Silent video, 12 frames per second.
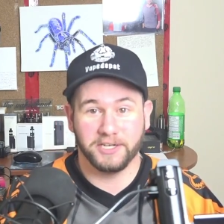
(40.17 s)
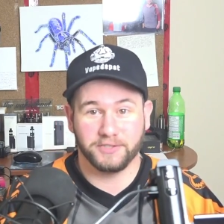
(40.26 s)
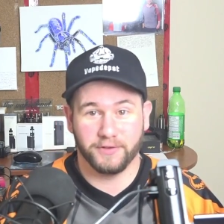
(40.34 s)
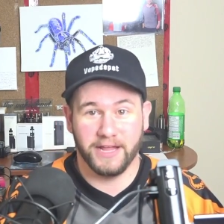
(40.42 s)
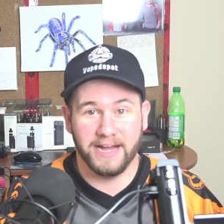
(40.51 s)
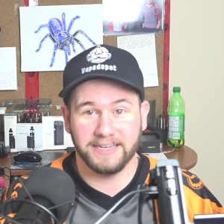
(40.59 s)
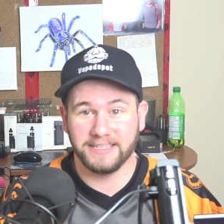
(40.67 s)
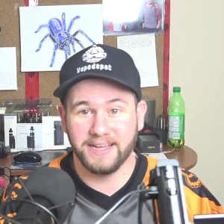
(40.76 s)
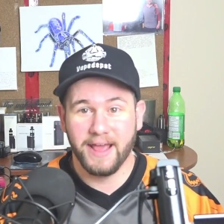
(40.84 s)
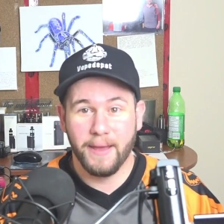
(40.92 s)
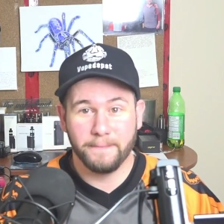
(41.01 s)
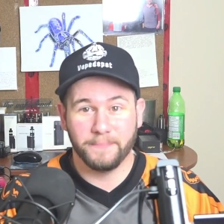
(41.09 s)
much for that.
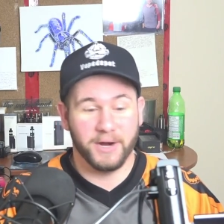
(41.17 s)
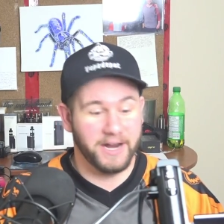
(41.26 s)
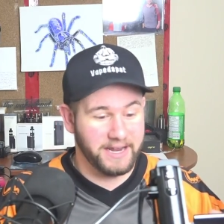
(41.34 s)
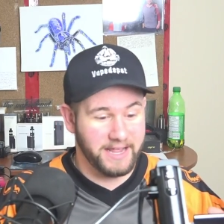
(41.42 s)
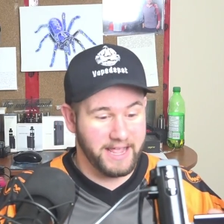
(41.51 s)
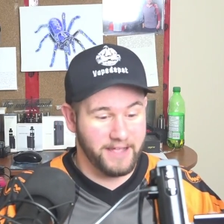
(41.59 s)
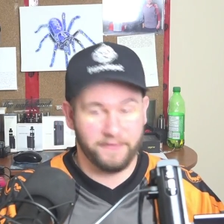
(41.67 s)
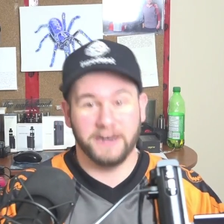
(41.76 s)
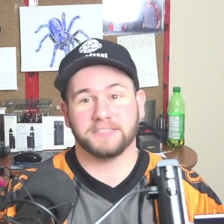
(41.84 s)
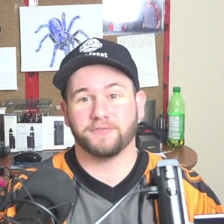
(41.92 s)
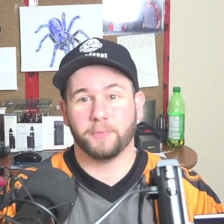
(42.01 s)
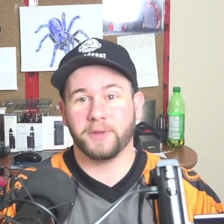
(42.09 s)
But if it
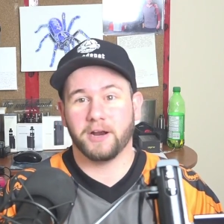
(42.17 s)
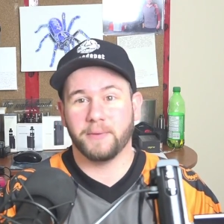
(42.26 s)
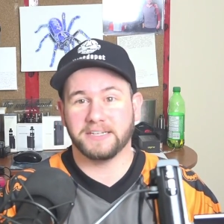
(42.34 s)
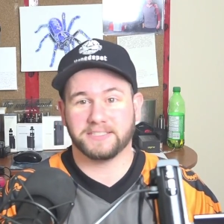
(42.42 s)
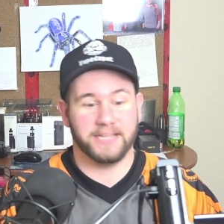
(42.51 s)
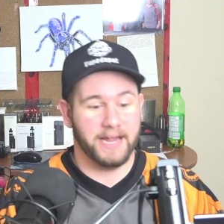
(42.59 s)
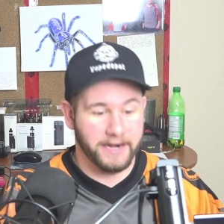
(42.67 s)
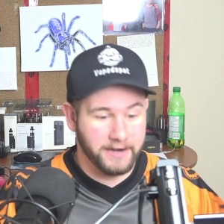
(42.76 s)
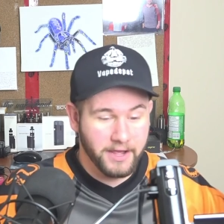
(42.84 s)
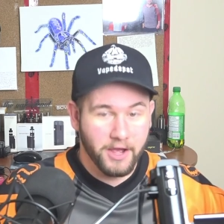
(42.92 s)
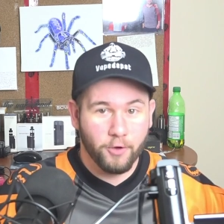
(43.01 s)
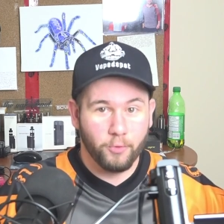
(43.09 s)
isn't from GearBest,
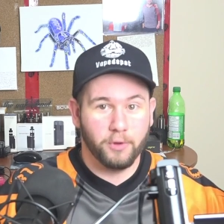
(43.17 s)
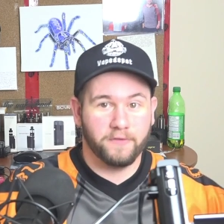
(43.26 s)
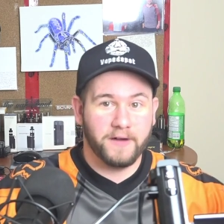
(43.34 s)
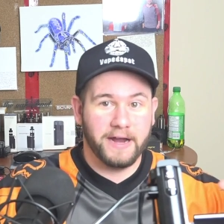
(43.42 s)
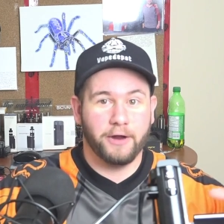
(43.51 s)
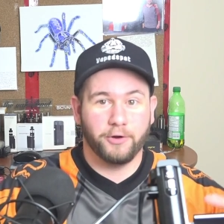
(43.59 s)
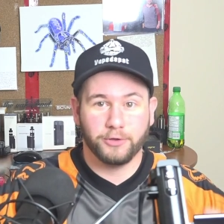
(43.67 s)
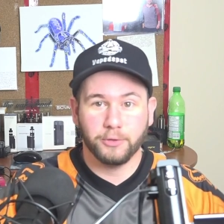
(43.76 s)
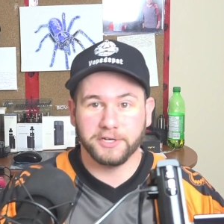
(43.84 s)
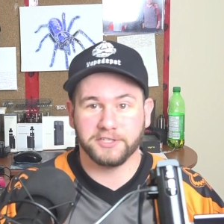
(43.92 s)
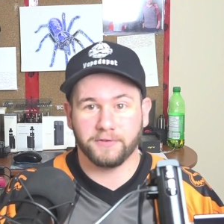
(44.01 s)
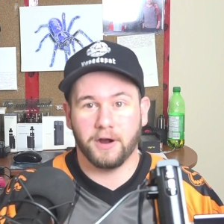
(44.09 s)
then we'll find out who
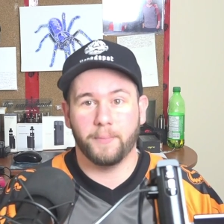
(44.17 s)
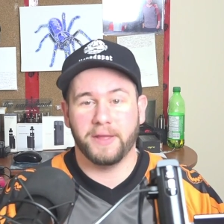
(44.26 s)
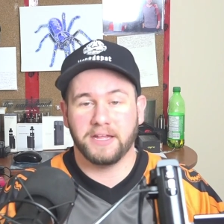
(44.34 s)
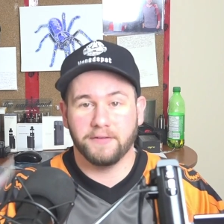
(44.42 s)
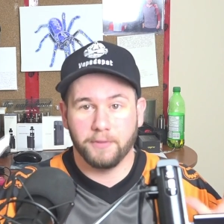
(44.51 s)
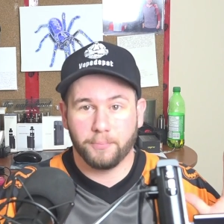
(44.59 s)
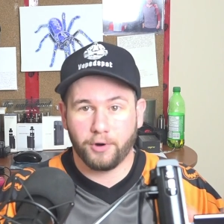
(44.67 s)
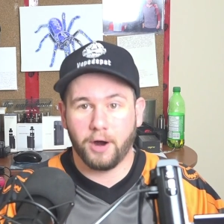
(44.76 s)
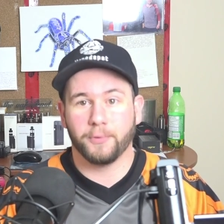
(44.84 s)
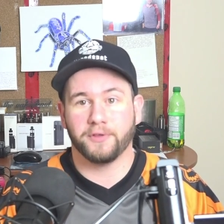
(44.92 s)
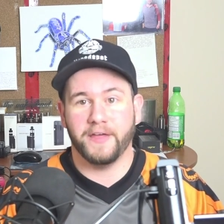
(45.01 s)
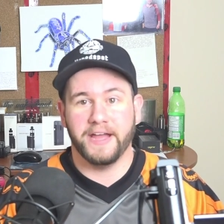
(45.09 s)
it is from and give the
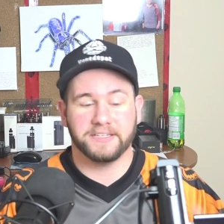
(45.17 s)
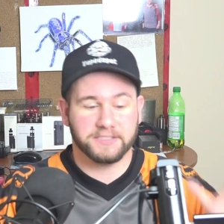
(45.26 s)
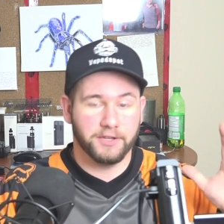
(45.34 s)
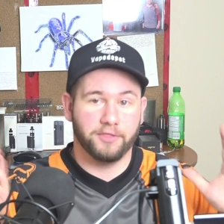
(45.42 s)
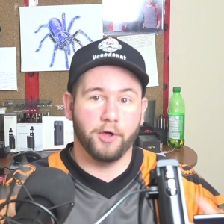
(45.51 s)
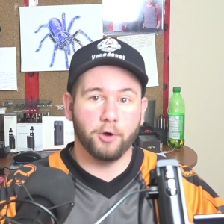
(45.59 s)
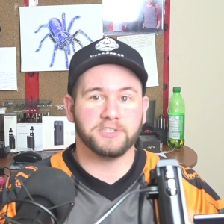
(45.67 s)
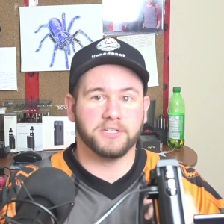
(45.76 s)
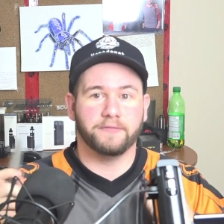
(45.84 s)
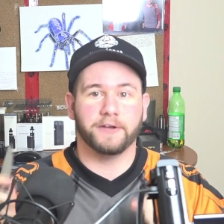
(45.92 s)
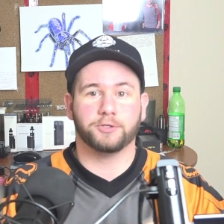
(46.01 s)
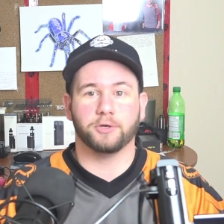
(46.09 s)
proper thanks to those
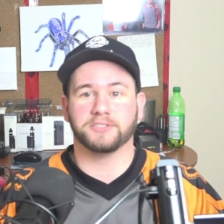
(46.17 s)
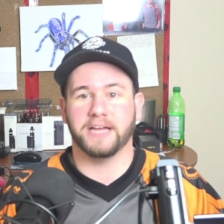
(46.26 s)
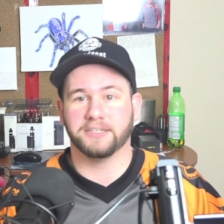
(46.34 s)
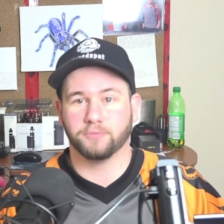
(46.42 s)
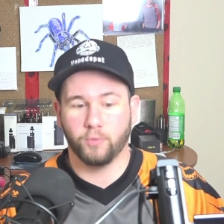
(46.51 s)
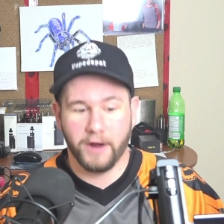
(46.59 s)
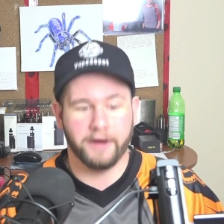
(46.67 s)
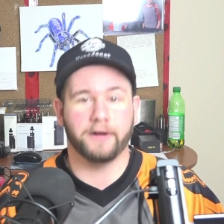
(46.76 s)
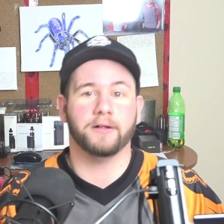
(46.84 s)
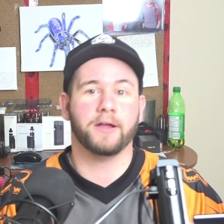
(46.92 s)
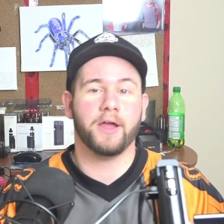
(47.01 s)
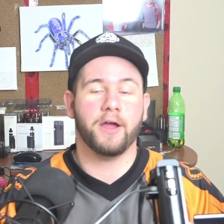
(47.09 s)
individuals as
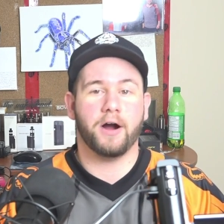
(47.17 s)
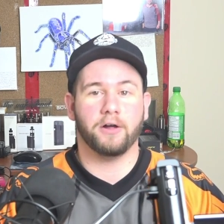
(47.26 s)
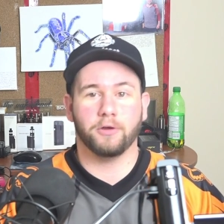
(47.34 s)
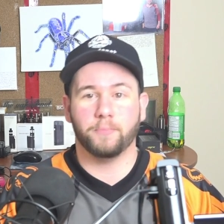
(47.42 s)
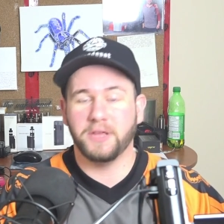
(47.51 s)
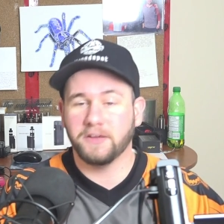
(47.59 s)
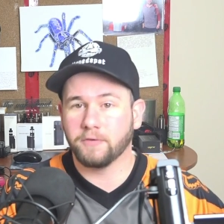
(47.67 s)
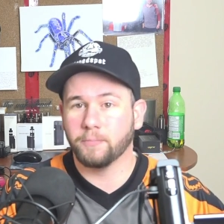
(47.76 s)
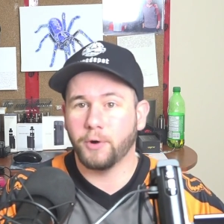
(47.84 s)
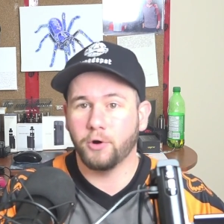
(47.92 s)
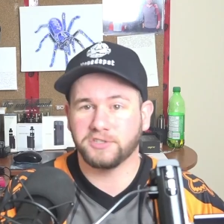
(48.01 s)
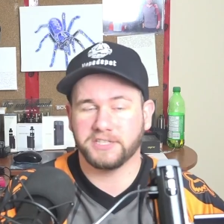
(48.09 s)
well. Although being
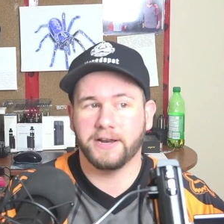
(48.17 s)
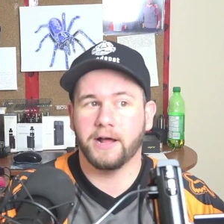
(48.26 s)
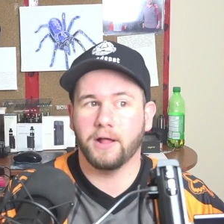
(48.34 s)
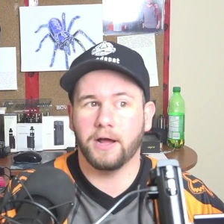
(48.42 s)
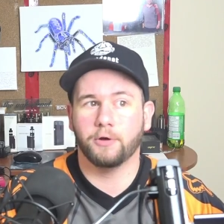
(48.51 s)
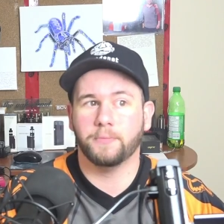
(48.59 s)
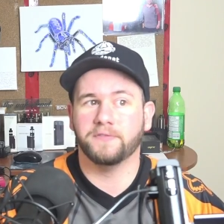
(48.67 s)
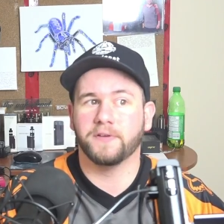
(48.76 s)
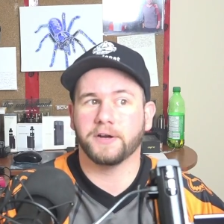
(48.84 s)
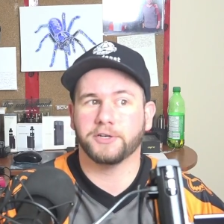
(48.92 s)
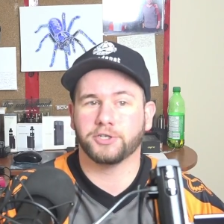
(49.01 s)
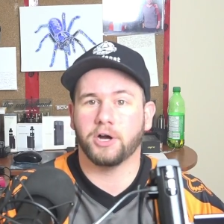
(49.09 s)
from PostNL, I would be
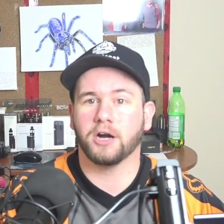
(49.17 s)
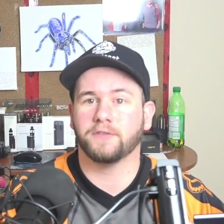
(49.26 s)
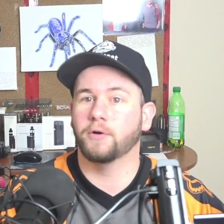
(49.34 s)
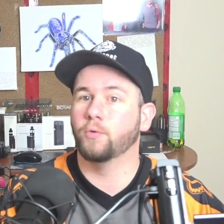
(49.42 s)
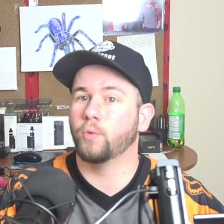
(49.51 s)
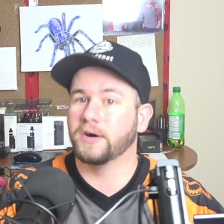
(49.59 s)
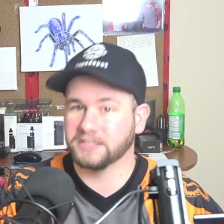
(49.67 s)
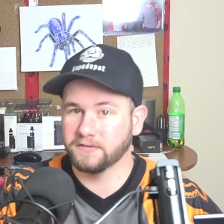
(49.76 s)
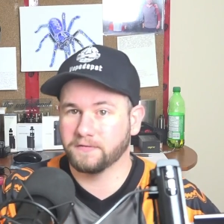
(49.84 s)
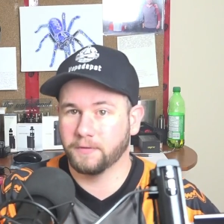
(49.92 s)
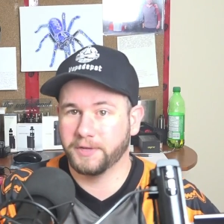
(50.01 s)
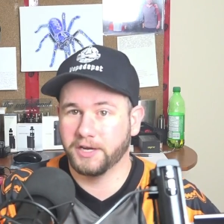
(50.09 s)
very shocked if it
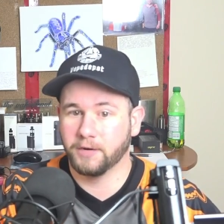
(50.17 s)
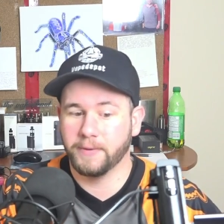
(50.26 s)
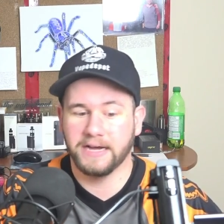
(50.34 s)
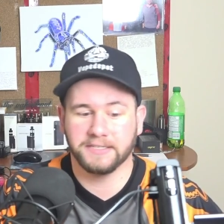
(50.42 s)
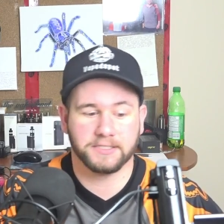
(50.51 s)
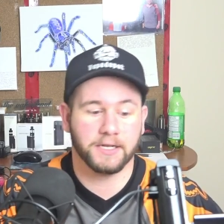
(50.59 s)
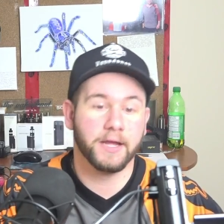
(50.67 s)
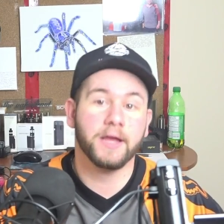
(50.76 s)
wasn't from GearBest.